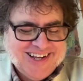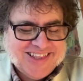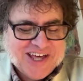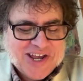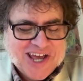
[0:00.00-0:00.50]

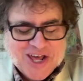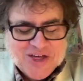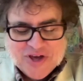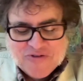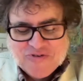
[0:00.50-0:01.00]

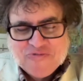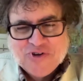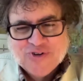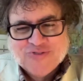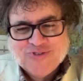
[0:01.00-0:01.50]
anything from
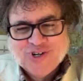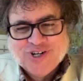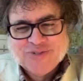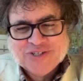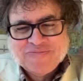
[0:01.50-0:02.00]
Field of Dreams.